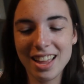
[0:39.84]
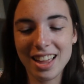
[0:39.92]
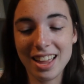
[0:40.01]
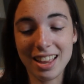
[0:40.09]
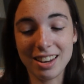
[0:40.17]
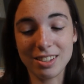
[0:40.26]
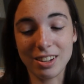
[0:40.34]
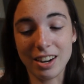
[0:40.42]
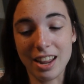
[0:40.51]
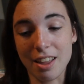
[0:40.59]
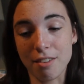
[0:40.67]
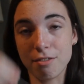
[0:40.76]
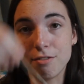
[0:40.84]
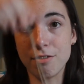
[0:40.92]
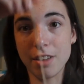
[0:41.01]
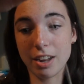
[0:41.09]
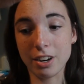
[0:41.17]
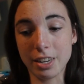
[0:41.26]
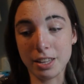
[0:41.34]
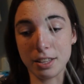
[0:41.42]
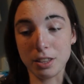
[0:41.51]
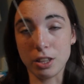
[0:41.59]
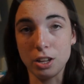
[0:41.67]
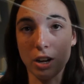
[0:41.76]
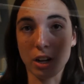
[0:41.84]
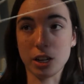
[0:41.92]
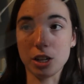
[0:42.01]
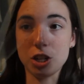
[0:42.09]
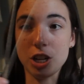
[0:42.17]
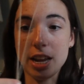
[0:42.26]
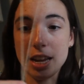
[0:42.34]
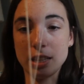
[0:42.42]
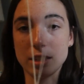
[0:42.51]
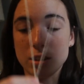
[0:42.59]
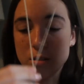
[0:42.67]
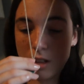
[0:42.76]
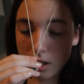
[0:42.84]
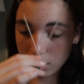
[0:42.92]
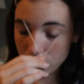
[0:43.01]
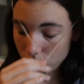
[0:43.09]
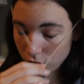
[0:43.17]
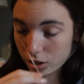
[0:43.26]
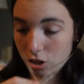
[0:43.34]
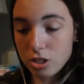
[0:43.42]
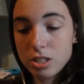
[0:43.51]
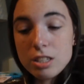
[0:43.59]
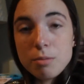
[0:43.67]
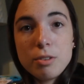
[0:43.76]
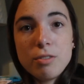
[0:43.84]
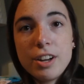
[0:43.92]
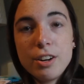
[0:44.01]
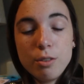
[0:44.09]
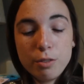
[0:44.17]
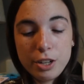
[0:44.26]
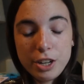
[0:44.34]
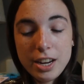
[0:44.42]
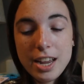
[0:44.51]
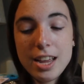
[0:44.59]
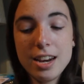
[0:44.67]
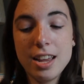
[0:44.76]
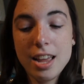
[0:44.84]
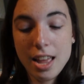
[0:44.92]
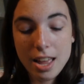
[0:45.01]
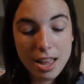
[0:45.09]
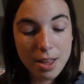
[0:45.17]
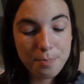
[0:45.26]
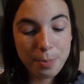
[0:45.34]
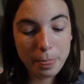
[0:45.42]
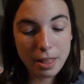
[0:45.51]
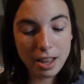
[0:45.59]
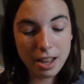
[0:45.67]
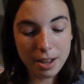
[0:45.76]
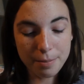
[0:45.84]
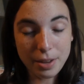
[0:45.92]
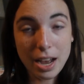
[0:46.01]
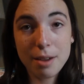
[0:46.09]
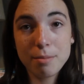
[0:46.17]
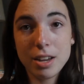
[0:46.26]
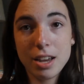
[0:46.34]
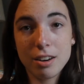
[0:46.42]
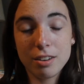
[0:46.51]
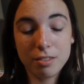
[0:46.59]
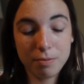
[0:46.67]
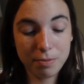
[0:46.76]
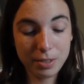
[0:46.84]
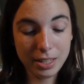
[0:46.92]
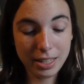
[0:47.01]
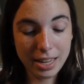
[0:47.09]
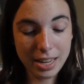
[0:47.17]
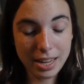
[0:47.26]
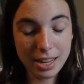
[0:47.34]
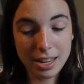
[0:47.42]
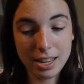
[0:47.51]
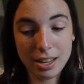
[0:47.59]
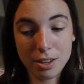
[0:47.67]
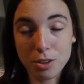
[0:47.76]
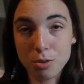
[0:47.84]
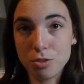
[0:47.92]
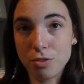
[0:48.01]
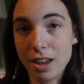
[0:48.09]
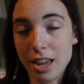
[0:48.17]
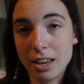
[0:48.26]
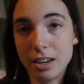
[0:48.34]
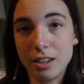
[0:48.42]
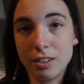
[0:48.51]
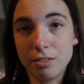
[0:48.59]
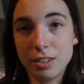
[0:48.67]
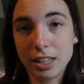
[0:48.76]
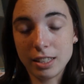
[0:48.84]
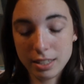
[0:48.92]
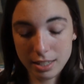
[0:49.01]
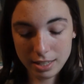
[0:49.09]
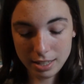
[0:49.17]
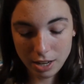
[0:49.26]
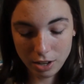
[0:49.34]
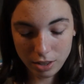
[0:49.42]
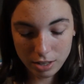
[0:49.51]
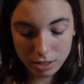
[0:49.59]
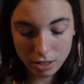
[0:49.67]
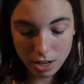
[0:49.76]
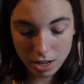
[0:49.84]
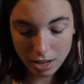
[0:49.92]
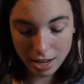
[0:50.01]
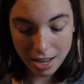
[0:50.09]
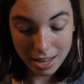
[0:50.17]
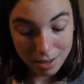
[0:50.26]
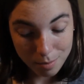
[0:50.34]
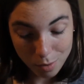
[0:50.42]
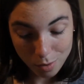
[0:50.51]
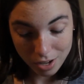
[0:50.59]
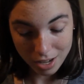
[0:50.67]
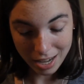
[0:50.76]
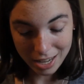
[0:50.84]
It is on a very long chain, so long that you can just slip it right over your head. I'm not really a huge fan of necklaces that are this long anymore.